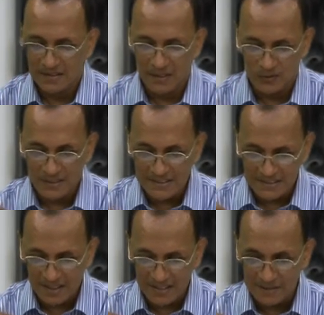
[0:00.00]
Now this
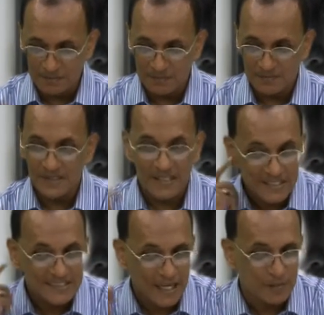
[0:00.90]
Karim
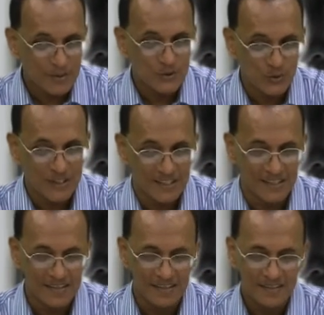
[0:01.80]
is able to hear,